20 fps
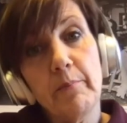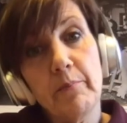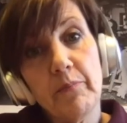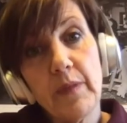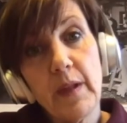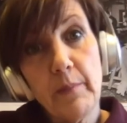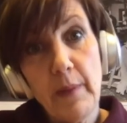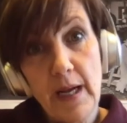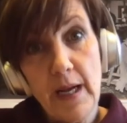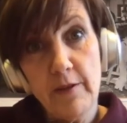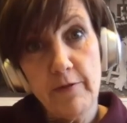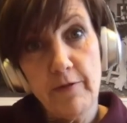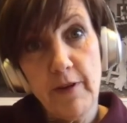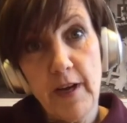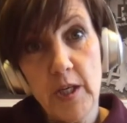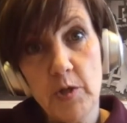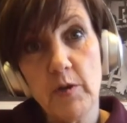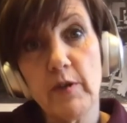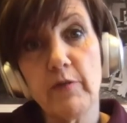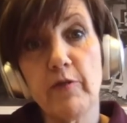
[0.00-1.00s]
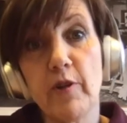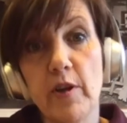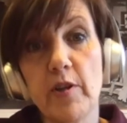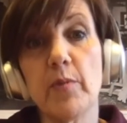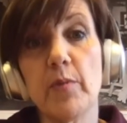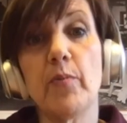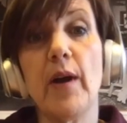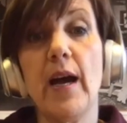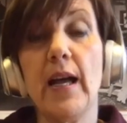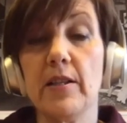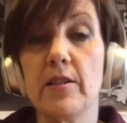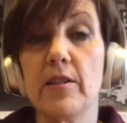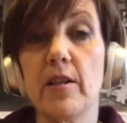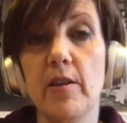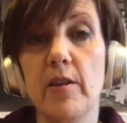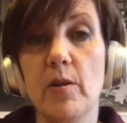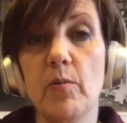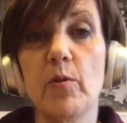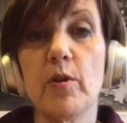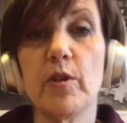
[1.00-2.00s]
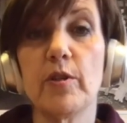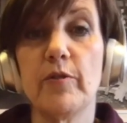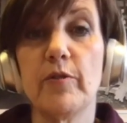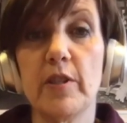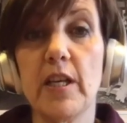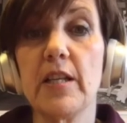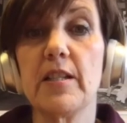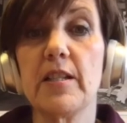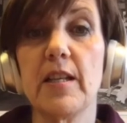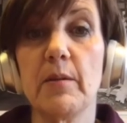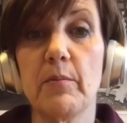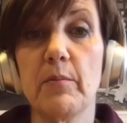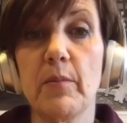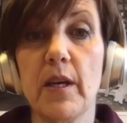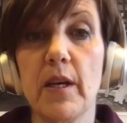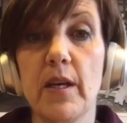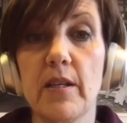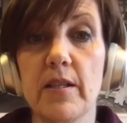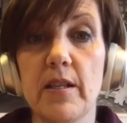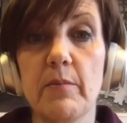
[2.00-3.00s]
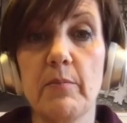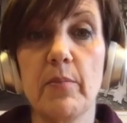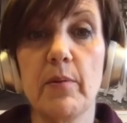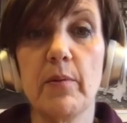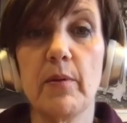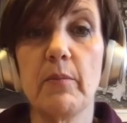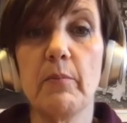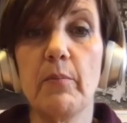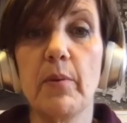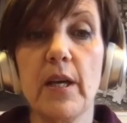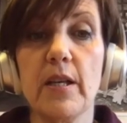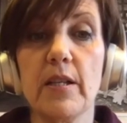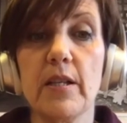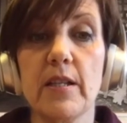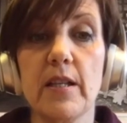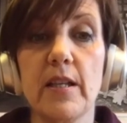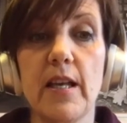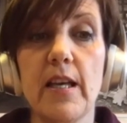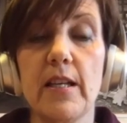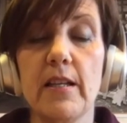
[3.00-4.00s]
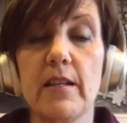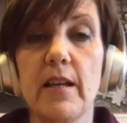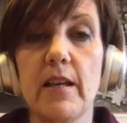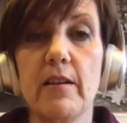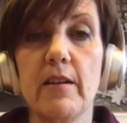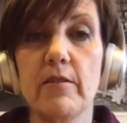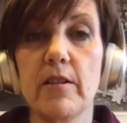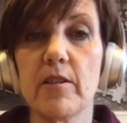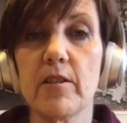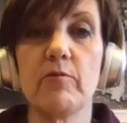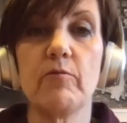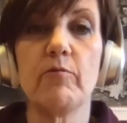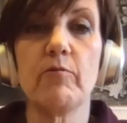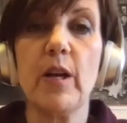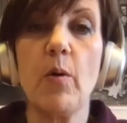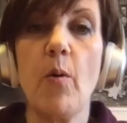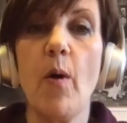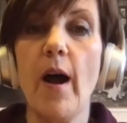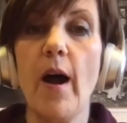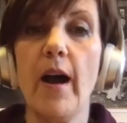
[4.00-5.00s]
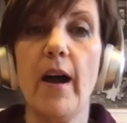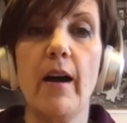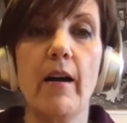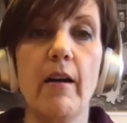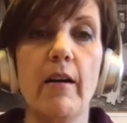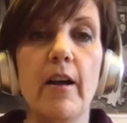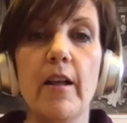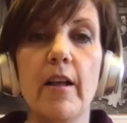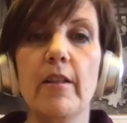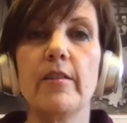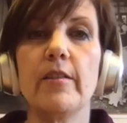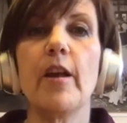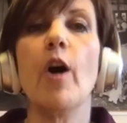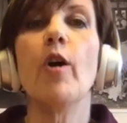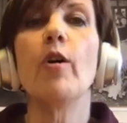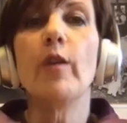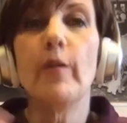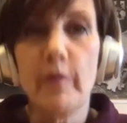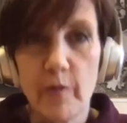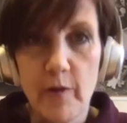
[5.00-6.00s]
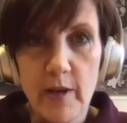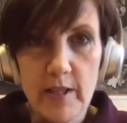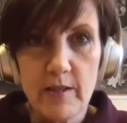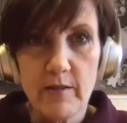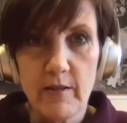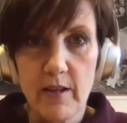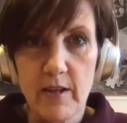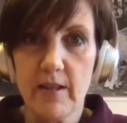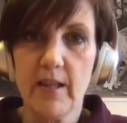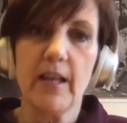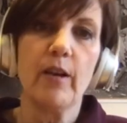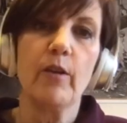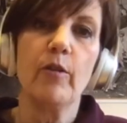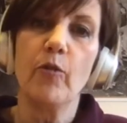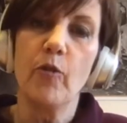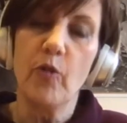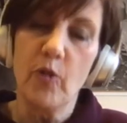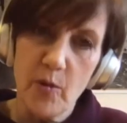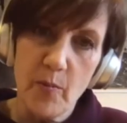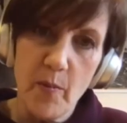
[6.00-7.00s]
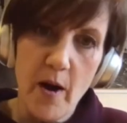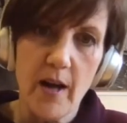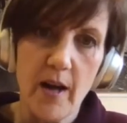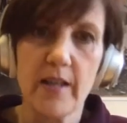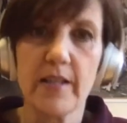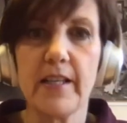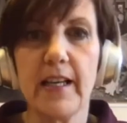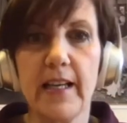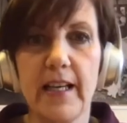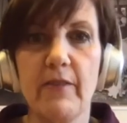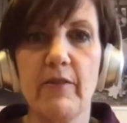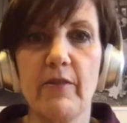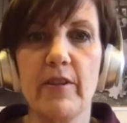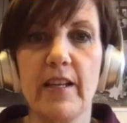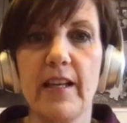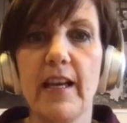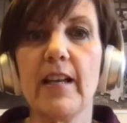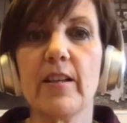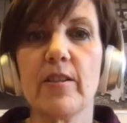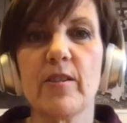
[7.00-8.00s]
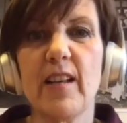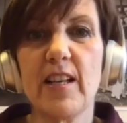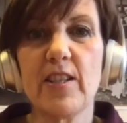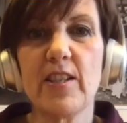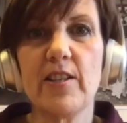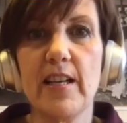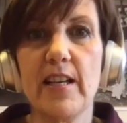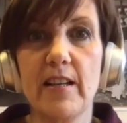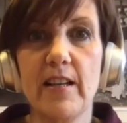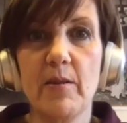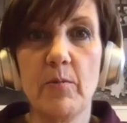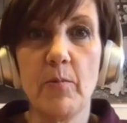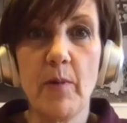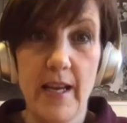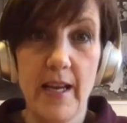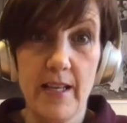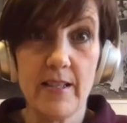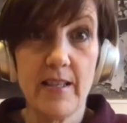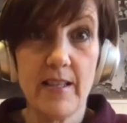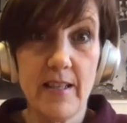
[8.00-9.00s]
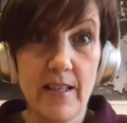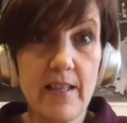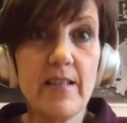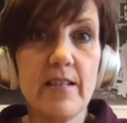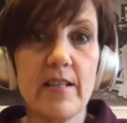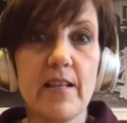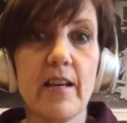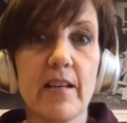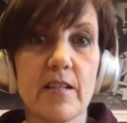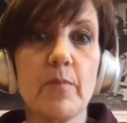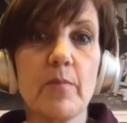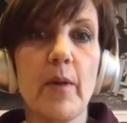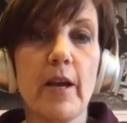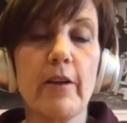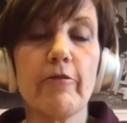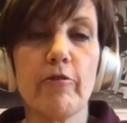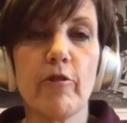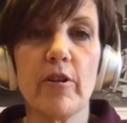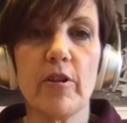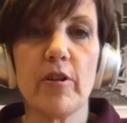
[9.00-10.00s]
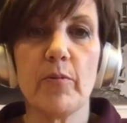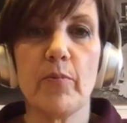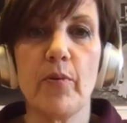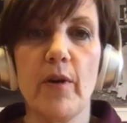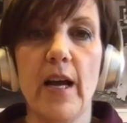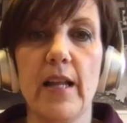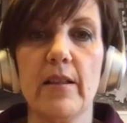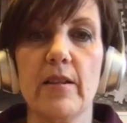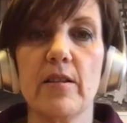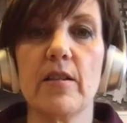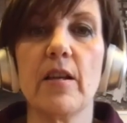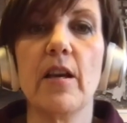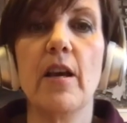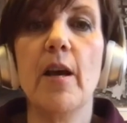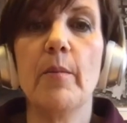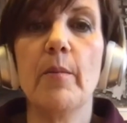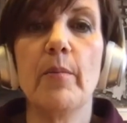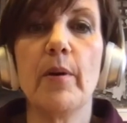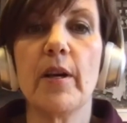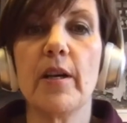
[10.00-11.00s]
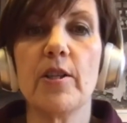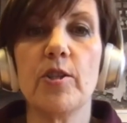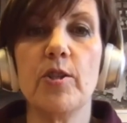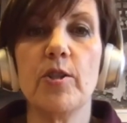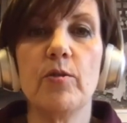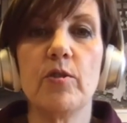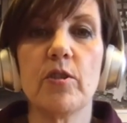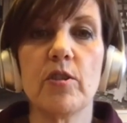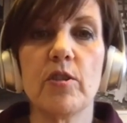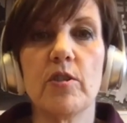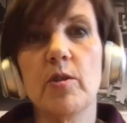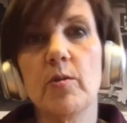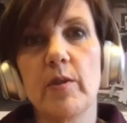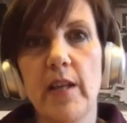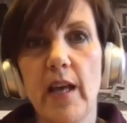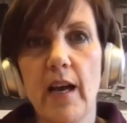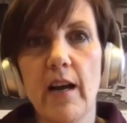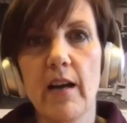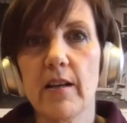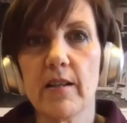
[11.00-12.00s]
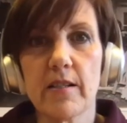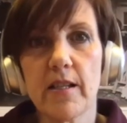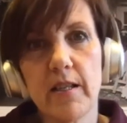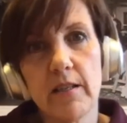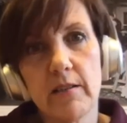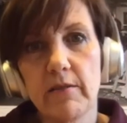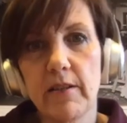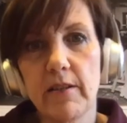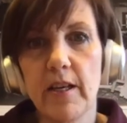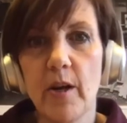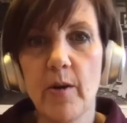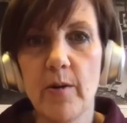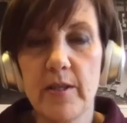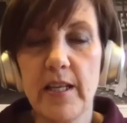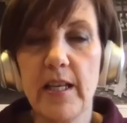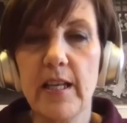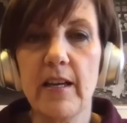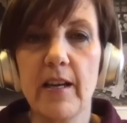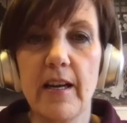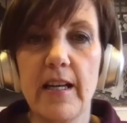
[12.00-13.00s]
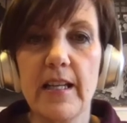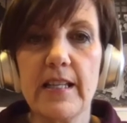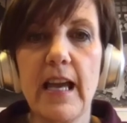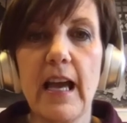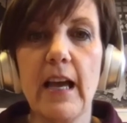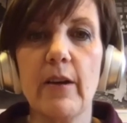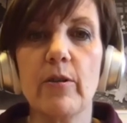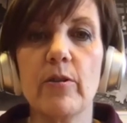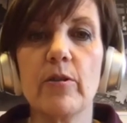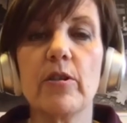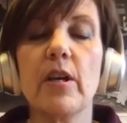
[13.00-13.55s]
manufacturing for other brands than there was for Tusting, because it doesn't require the whole of the rest of the thing, all the marketing and everything else. So actually, in a way, it's easier to make for other brands because you just do what they ask, and you know, it's in and it's out.